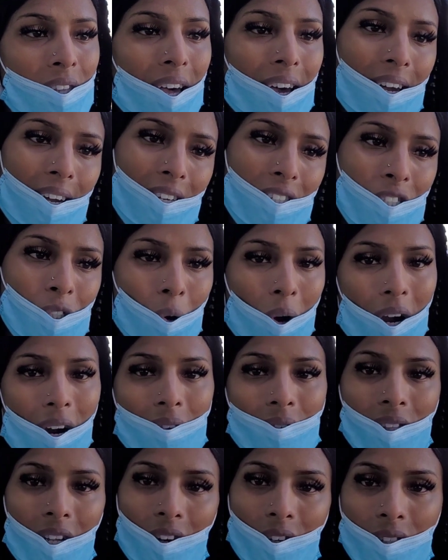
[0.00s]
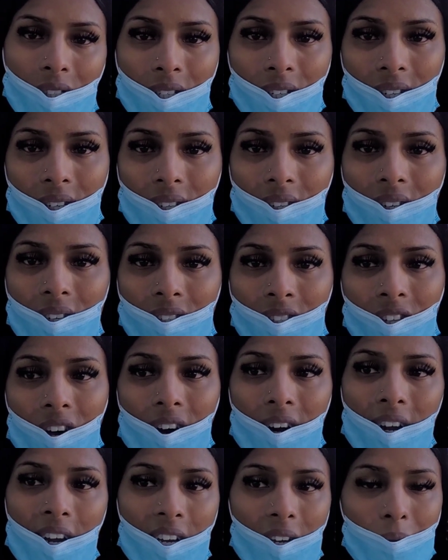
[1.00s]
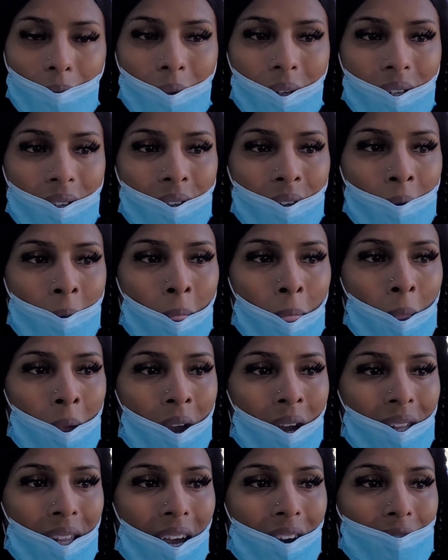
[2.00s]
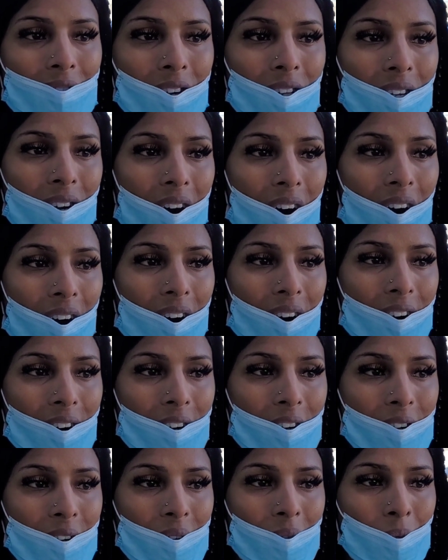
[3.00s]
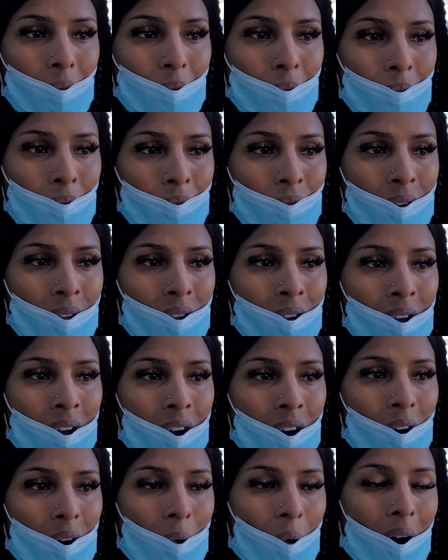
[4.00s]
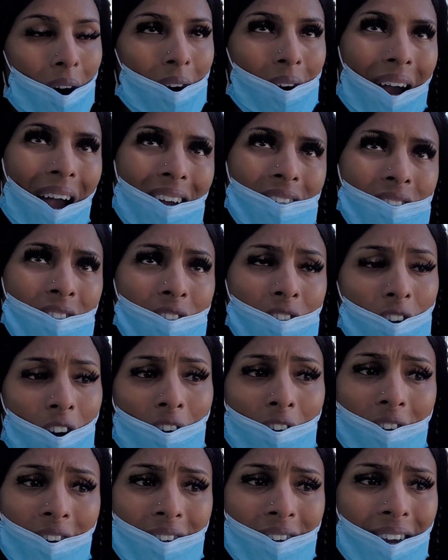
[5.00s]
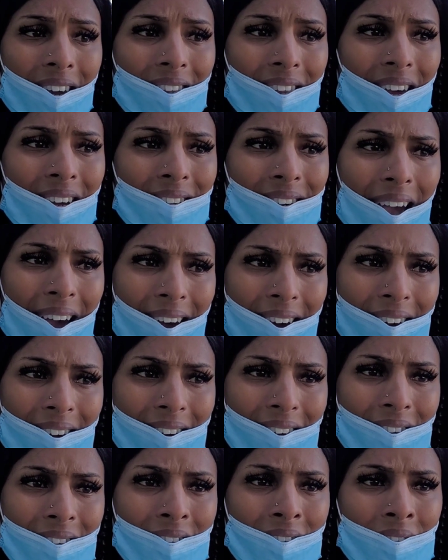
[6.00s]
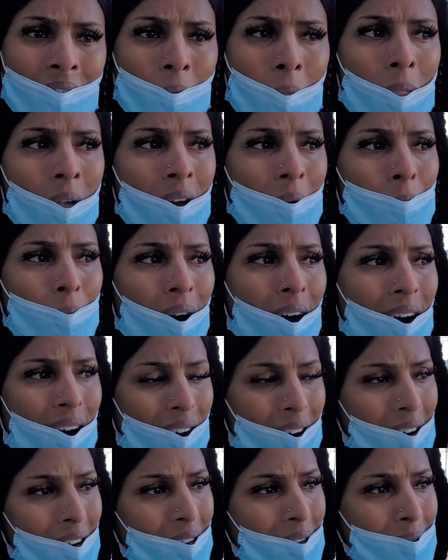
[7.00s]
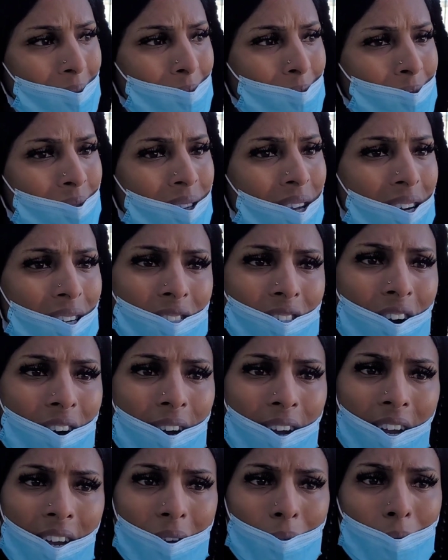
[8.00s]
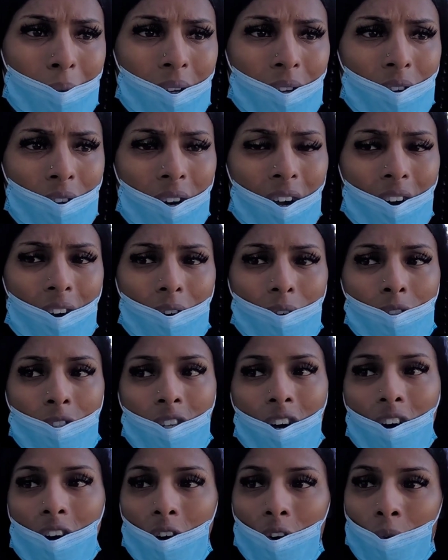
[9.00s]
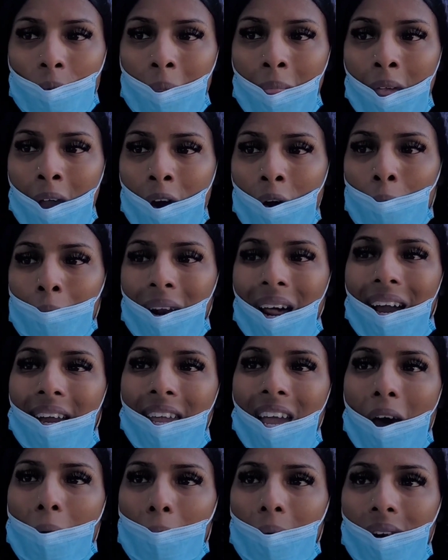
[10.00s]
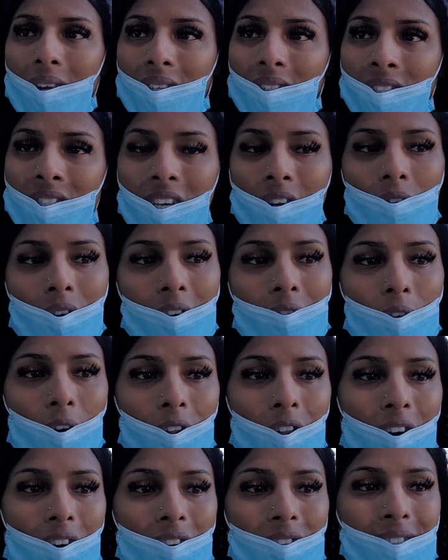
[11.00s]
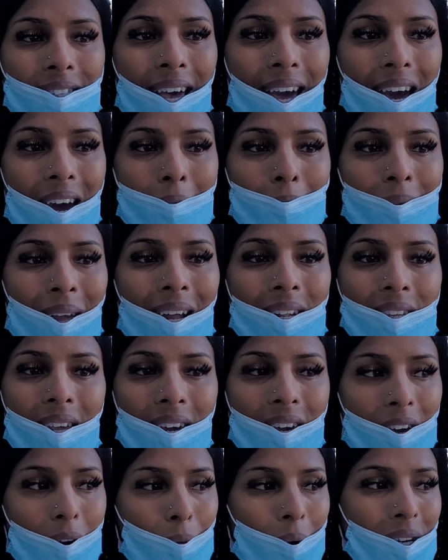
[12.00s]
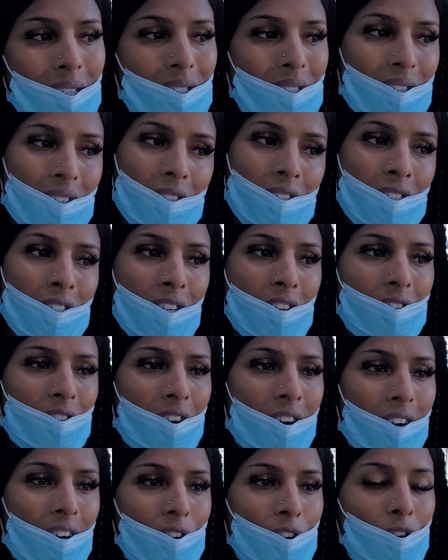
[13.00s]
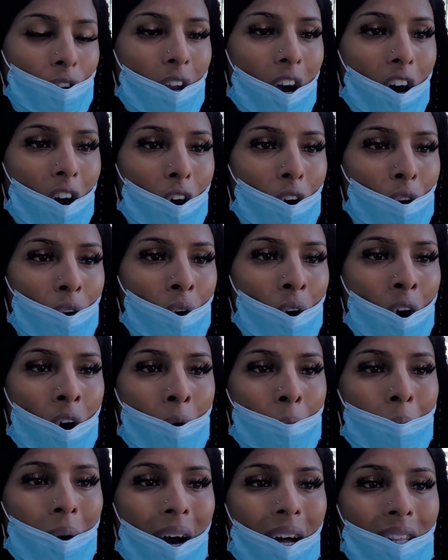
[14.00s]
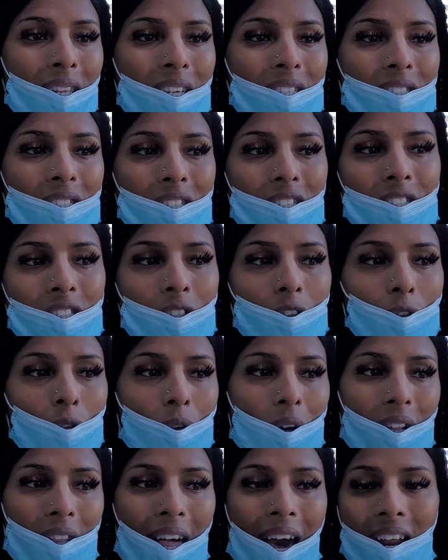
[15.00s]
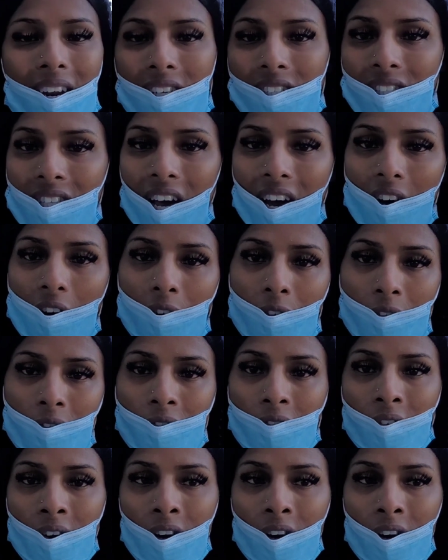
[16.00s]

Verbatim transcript: like 12, 13, it started hitting me like really hard. Well, actually younger than that, like nine. But um, yeah, it started hitting, you know. So, but I kept it a secret for a long time. Not that it wasn't a secret, you know, but listening to a lot of stuff.